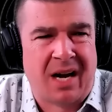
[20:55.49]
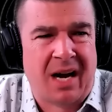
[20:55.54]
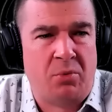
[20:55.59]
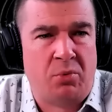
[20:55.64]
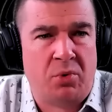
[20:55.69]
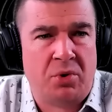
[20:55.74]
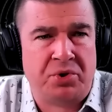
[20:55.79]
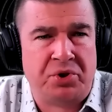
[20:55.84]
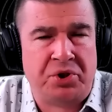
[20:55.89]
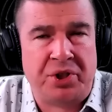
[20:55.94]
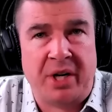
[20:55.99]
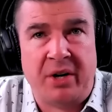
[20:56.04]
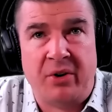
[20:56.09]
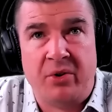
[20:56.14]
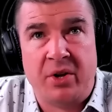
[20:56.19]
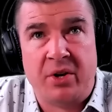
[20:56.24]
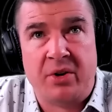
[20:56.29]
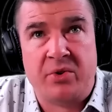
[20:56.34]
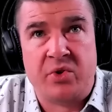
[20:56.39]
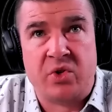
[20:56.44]
I will
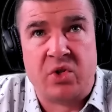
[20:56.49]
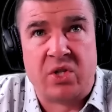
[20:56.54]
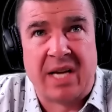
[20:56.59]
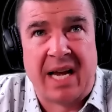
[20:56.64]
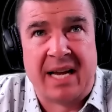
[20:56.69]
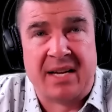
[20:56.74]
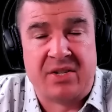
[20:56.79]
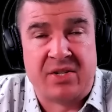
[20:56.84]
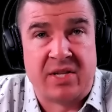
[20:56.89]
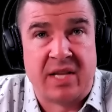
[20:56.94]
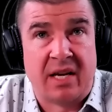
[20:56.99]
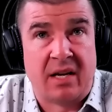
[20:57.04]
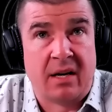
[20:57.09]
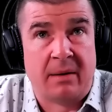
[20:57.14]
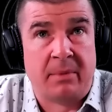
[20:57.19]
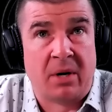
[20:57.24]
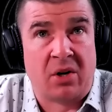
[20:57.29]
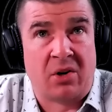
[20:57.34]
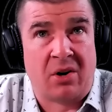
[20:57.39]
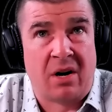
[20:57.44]
share those as they
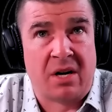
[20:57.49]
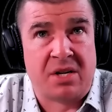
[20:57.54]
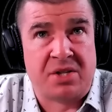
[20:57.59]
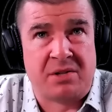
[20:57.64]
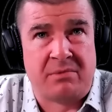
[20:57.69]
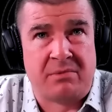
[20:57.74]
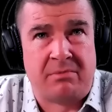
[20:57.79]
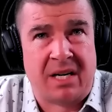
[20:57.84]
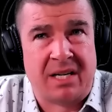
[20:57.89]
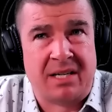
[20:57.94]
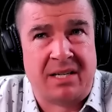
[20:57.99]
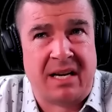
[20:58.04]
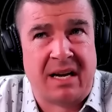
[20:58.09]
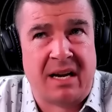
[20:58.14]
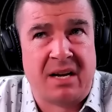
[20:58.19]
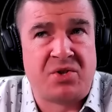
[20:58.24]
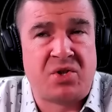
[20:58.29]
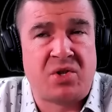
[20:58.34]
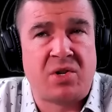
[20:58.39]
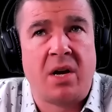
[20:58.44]
come across to my
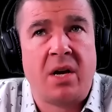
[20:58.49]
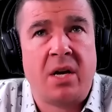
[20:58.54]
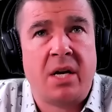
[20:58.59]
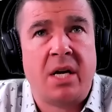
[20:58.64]
desk.